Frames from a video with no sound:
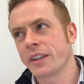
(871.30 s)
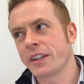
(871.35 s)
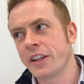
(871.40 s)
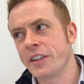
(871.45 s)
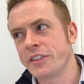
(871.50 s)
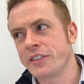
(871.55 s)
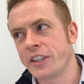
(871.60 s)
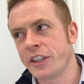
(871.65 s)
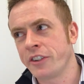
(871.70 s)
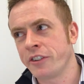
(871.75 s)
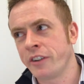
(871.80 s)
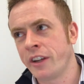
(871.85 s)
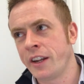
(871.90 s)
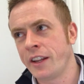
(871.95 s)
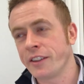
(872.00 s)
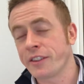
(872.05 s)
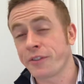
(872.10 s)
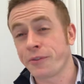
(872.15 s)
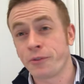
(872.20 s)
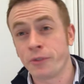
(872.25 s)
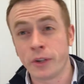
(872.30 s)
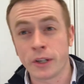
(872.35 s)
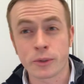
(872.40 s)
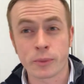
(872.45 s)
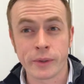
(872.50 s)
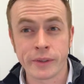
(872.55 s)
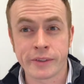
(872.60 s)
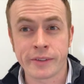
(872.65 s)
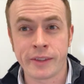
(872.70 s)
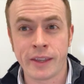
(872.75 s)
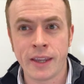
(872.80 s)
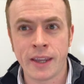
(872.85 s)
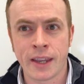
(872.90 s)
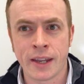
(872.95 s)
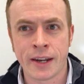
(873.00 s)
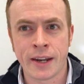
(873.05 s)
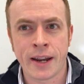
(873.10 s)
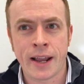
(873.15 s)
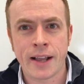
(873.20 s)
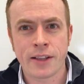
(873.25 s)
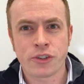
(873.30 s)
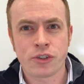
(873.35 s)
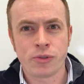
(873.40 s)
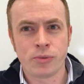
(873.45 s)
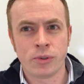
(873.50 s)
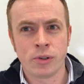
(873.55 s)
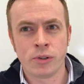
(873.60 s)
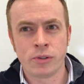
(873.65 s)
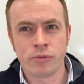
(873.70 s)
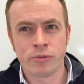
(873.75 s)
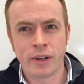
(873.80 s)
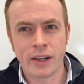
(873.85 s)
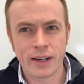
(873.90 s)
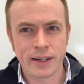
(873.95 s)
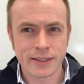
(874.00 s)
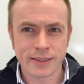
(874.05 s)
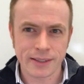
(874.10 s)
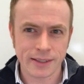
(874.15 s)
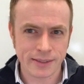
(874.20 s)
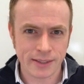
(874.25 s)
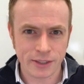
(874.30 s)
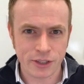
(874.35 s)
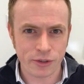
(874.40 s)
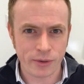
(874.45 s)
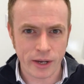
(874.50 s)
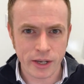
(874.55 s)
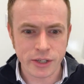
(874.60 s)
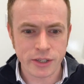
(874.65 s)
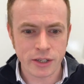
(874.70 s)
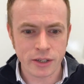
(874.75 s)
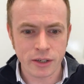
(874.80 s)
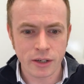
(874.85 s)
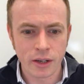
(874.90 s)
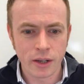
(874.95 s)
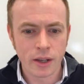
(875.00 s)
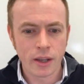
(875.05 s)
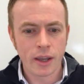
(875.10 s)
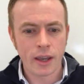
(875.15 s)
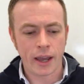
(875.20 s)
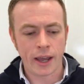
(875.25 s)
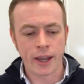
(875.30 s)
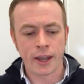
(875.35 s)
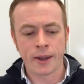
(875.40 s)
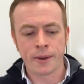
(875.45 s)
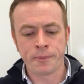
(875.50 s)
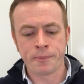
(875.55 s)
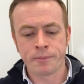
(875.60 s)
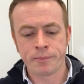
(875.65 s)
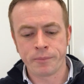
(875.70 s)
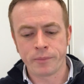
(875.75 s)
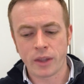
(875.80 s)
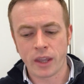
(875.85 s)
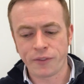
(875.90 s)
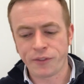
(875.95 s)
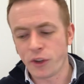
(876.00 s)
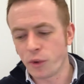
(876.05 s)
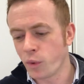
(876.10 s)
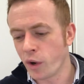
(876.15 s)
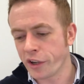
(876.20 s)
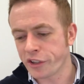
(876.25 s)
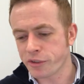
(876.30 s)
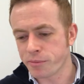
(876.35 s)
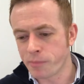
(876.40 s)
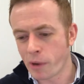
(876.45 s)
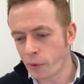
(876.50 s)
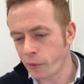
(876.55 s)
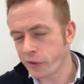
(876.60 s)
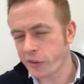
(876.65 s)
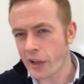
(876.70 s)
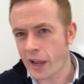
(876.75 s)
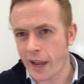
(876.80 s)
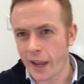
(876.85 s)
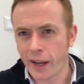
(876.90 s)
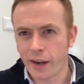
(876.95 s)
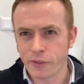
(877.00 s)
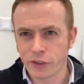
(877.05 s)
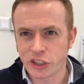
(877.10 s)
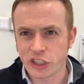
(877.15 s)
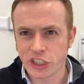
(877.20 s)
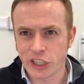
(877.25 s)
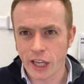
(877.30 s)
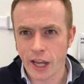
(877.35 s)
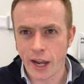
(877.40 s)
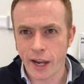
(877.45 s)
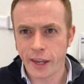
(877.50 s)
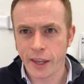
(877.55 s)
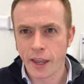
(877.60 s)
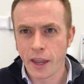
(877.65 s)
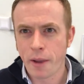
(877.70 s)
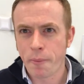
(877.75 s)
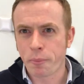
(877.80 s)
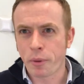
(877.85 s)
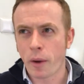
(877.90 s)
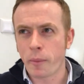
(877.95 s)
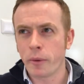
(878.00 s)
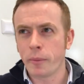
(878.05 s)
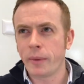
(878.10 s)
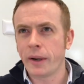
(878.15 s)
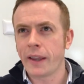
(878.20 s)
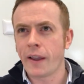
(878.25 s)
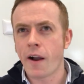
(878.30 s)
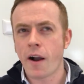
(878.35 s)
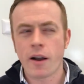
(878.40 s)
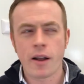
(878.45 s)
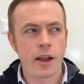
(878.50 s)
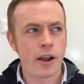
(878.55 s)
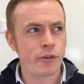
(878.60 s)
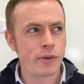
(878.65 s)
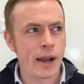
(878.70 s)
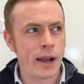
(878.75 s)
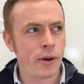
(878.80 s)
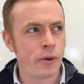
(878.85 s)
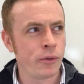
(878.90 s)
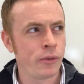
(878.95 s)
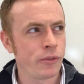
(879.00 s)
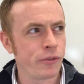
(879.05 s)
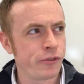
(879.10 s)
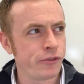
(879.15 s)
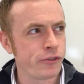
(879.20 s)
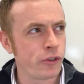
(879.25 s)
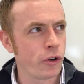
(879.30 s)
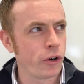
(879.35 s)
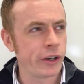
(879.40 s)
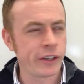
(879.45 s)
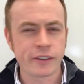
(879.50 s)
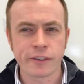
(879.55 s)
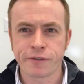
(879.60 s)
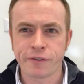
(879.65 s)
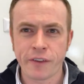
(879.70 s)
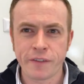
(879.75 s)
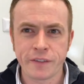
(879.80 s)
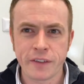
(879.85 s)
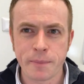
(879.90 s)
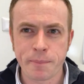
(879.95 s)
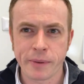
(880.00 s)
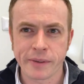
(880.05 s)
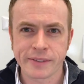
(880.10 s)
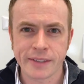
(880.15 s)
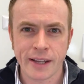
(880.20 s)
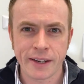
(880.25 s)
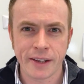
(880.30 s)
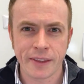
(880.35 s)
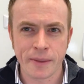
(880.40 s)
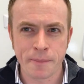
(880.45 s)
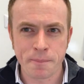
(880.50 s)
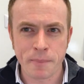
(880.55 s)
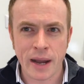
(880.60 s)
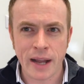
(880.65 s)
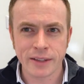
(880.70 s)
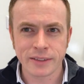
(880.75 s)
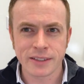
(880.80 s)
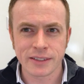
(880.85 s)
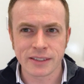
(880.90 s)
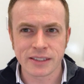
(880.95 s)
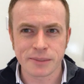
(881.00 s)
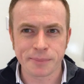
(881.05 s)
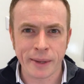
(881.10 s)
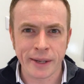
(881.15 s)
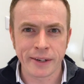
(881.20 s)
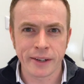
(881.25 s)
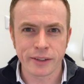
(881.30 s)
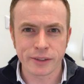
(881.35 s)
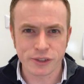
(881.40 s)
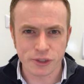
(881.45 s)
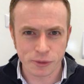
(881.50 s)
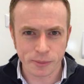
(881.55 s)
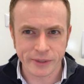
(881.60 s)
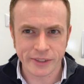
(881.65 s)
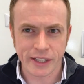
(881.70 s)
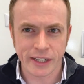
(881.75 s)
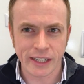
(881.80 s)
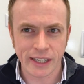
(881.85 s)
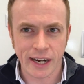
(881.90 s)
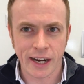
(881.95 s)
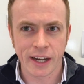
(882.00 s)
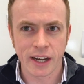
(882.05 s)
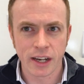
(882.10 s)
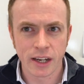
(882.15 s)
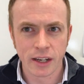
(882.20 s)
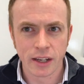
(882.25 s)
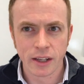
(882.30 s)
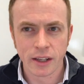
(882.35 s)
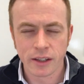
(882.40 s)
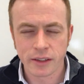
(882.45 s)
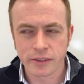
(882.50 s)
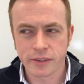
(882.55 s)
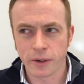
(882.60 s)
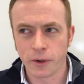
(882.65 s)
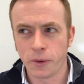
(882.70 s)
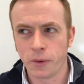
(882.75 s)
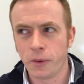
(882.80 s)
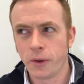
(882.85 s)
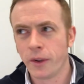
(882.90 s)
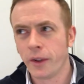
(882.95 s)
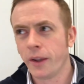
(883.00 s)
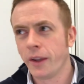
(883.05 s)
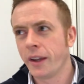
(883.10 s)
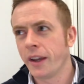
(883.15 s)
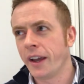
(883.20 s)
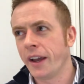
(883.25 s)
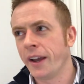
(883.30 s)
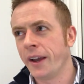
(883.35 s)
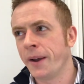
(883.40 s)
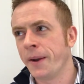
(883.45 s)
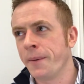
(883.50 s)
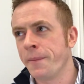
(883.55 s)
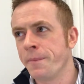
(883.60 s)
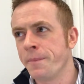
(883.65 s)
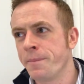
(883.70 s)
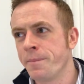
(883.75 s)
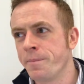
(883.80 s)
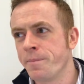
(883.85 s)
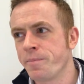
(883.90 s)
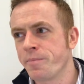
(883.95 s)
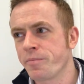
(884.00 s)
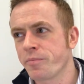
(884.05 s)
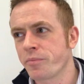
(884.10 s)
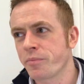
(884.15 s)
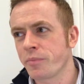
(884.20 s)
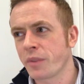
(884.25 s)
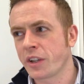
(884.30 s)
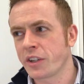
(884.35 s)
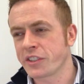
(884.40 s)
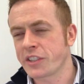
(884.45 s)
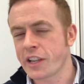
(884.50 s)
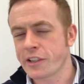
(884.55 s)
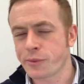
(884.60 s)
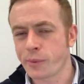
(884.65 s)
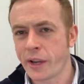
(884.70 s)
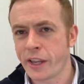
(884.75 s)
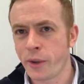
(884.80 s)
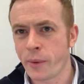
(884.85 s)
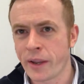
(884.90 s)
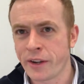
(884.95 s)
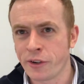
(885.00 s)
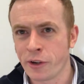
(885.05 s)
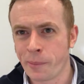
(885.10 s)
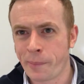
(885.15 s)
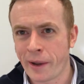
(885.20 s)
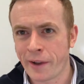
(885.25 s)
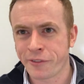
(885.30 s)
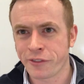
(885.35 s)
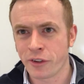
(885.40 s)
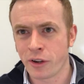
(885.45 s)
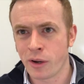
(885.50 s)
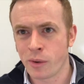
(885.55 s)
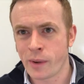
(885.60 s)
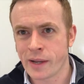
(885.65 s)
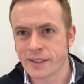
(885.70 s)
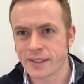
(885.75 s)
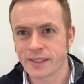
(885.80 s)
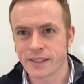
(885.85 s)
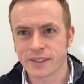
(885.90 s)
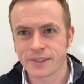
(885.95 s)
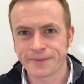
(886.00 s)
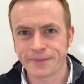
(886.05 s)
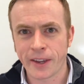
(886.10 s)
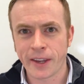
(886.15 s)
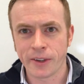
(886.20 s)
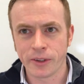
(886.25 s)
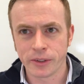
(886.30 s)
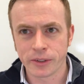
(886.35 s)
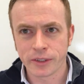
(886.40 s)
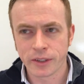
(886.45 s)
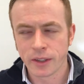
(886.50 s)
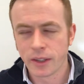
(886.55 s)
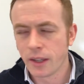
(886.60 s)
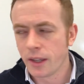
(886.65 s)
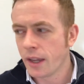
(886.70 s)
considering its frequency in an actual realistic situation. If you watch most high-level Shiai, probably around 40 to 50% of the match is spent at Tsubazeriai. So, because that's where you end up after Waza has failed.